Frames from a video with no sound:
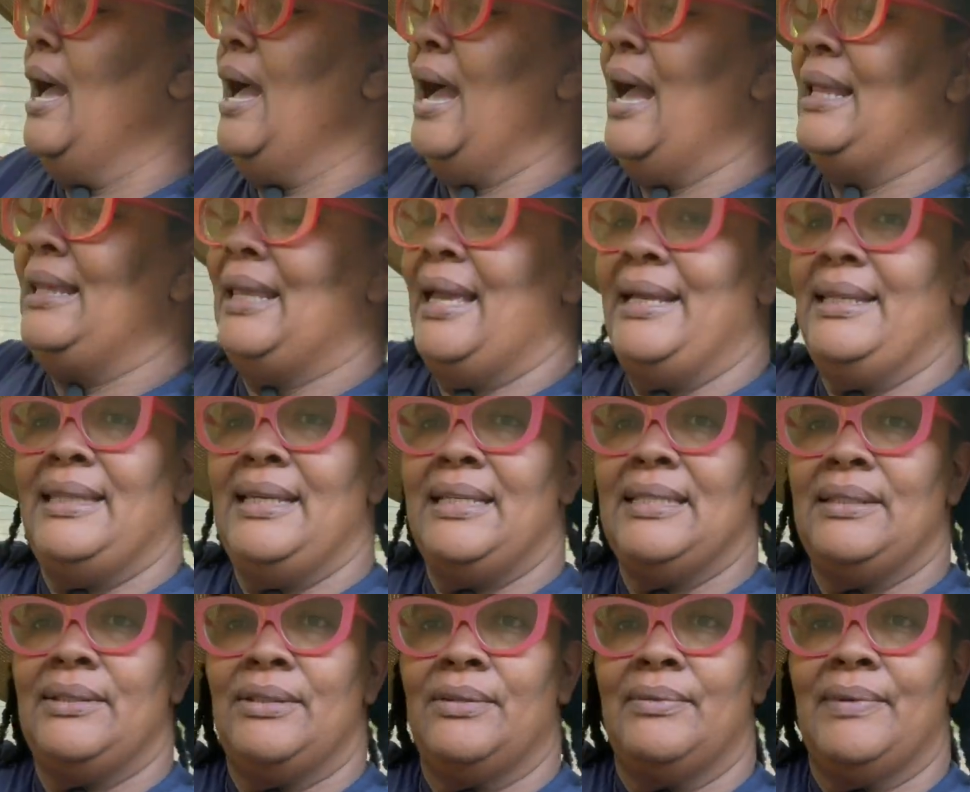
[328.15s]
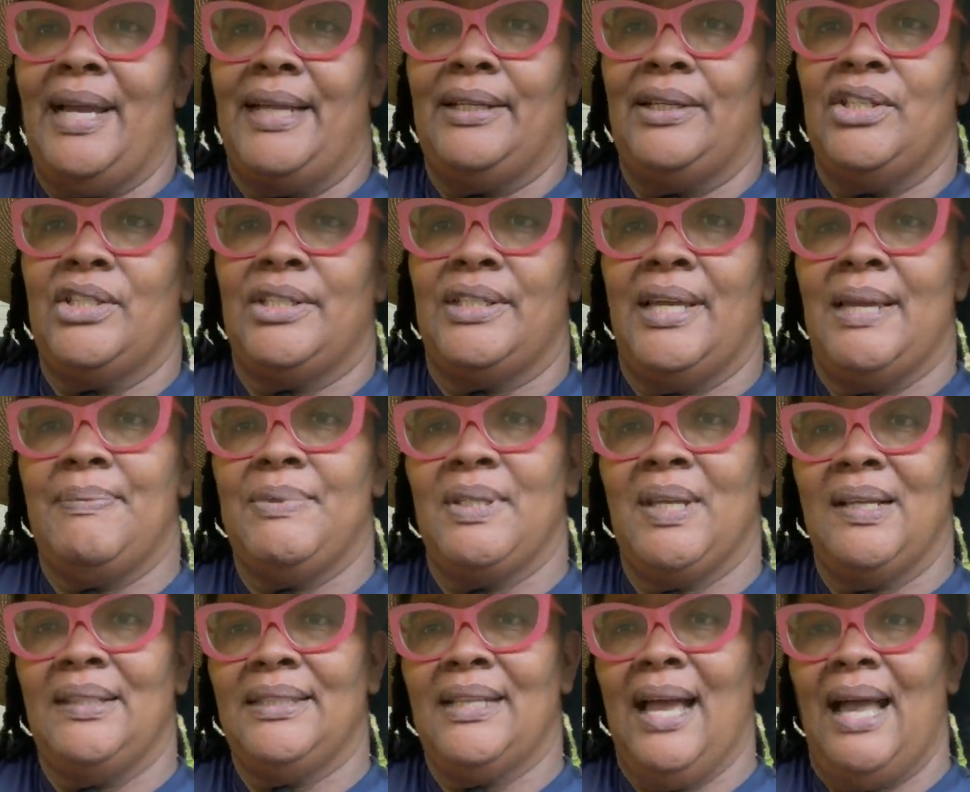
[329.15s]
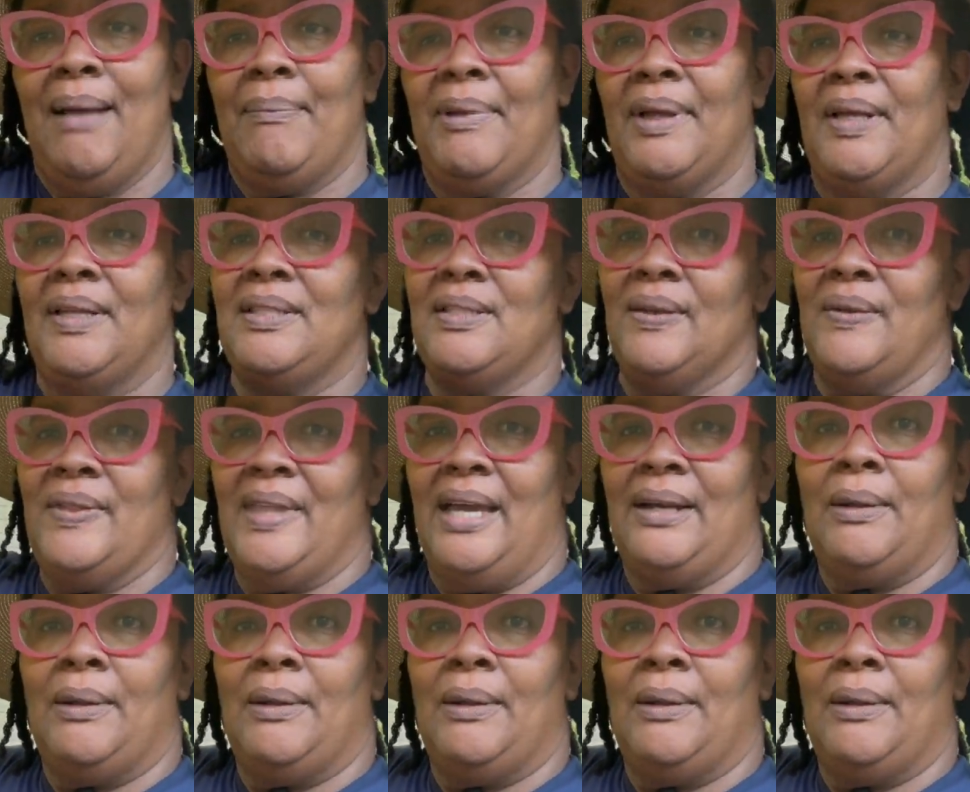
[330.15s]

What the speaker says: I like these little reddish tips on top, so that'll